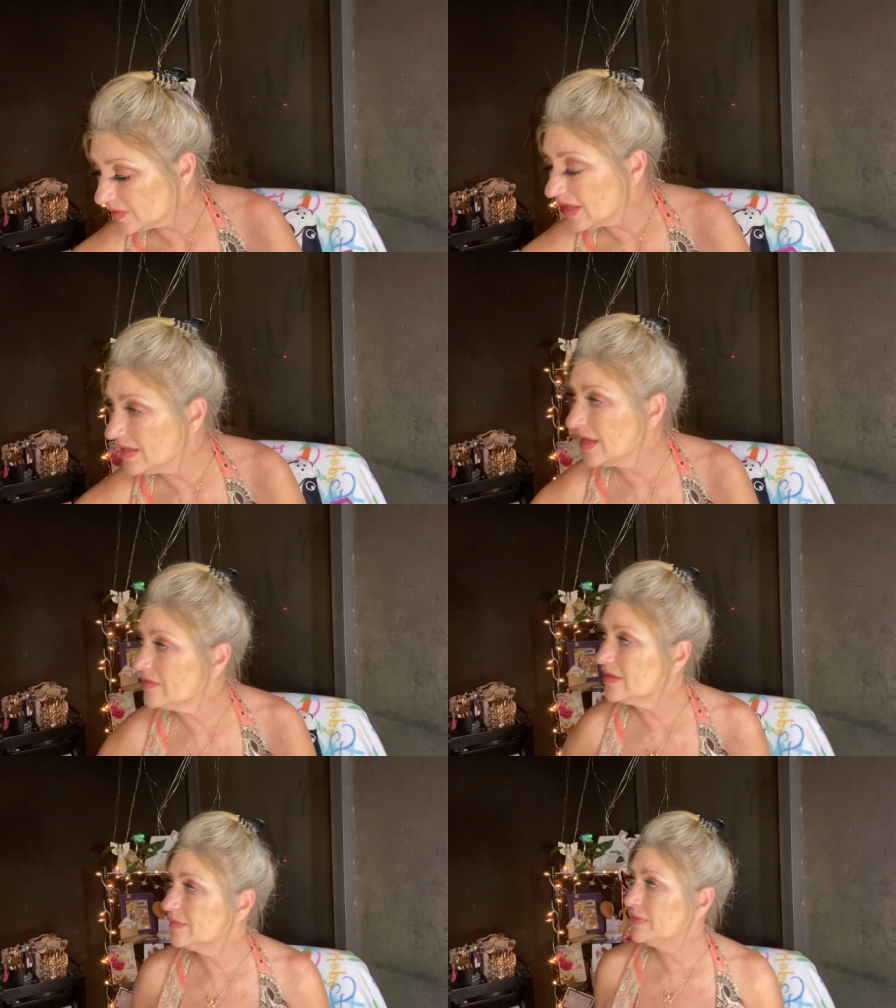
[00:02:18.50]
now
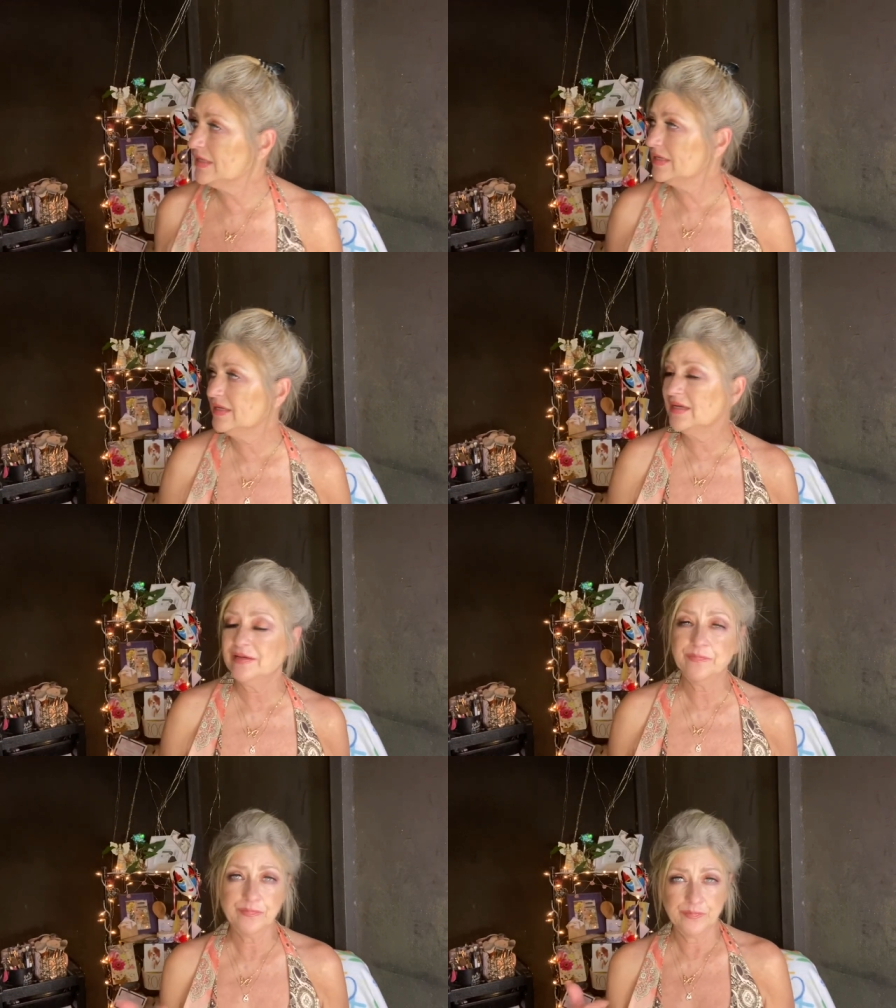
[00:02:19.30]
that I'm getting
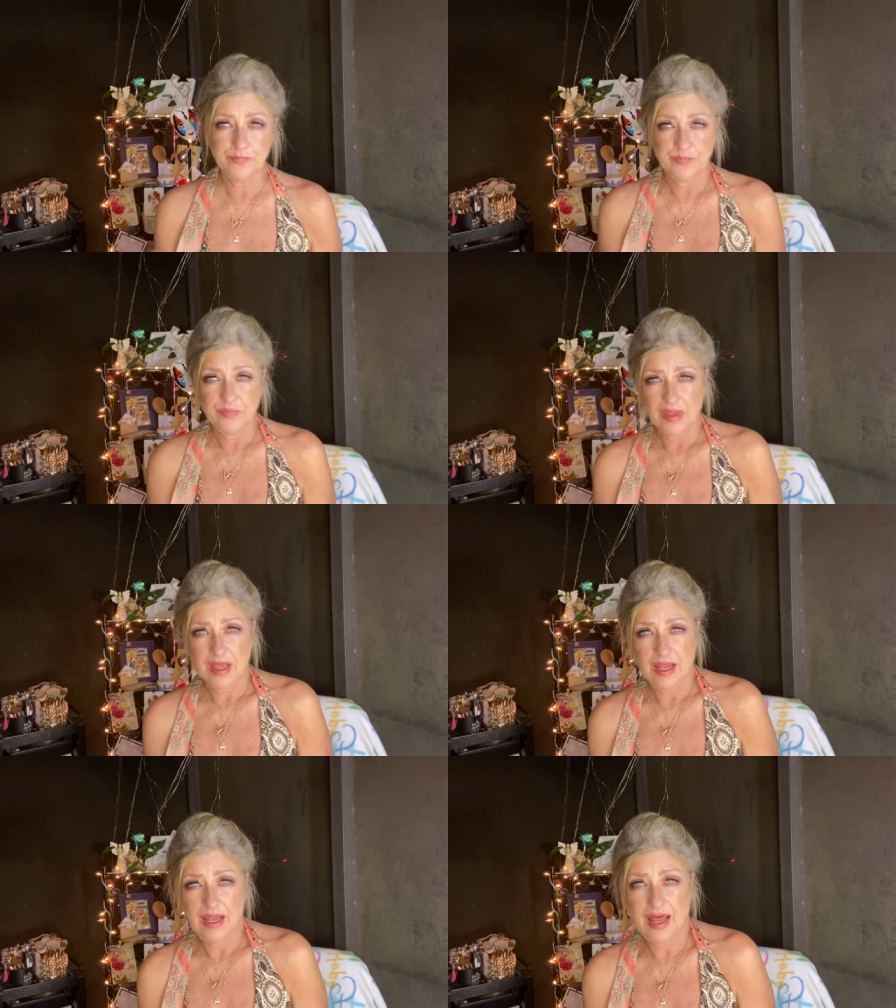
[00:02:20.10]

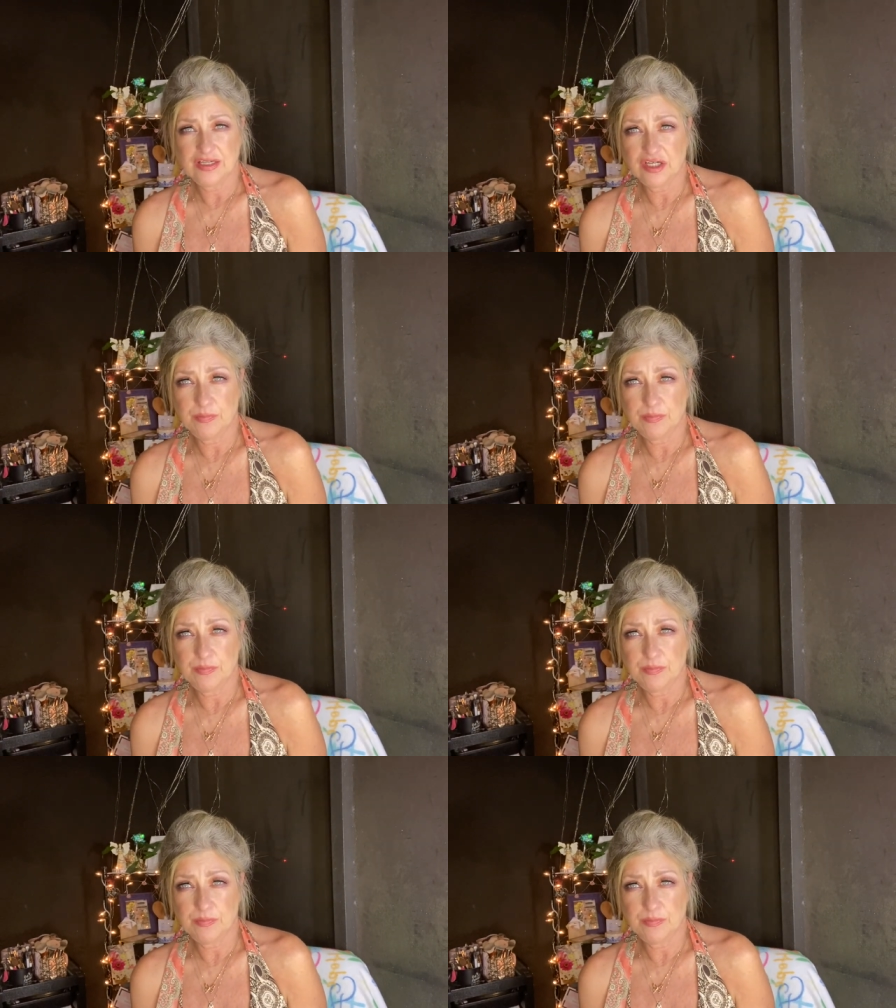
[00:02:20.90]
a lash